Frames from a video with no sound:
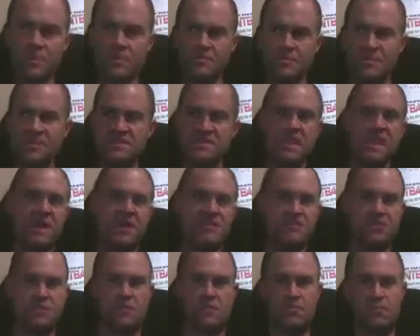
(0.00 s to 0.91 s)

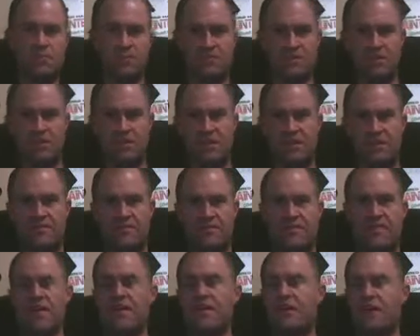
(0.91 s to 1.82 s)
decide your own personal
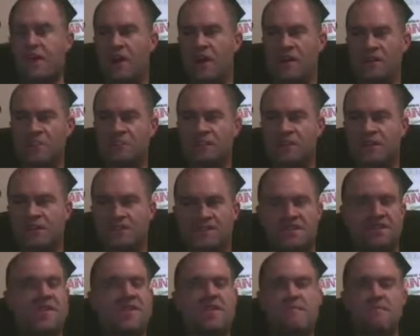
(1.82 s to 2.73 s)
level of
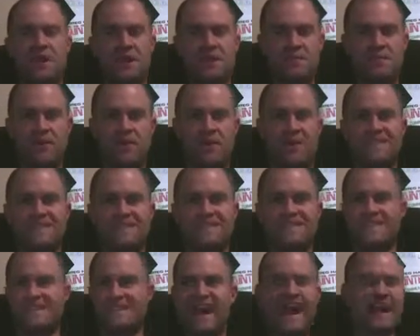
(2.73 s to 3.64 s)
protection. Paintball
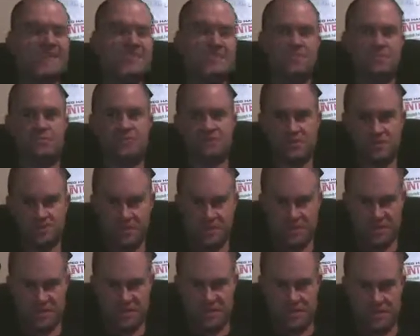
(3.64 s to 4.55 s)
is not supposed to
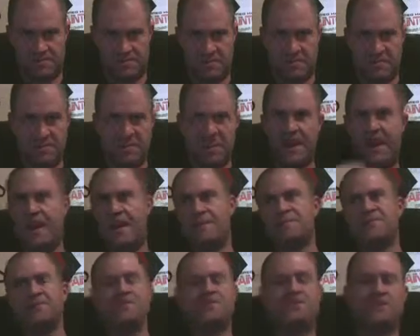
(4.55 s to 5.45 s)
be cheap.
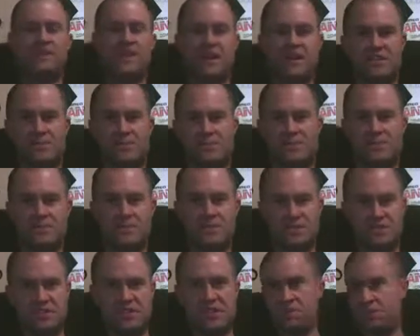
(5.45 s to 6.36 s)
Absolutely not supposed to
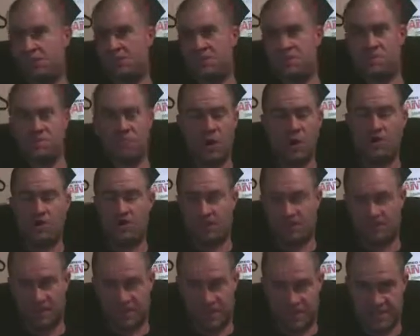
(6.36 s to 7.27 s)
be cheap. It's
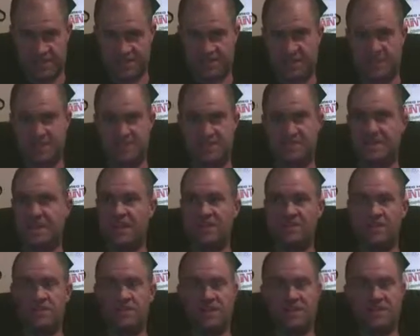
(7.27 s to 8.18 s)
supposed to be expensive.
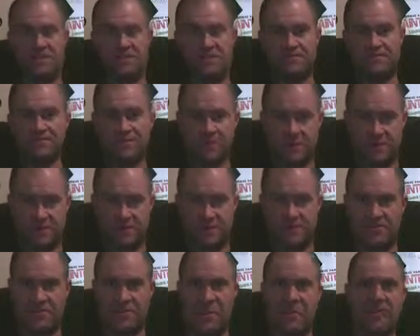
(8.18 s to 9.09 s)
That's what makes it
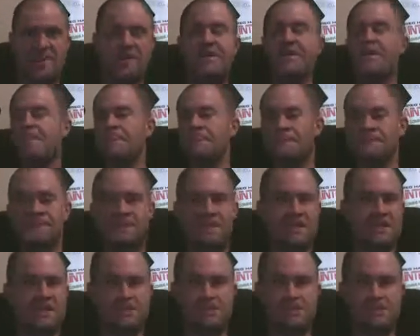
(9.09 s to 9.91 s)
fun, okay? It's not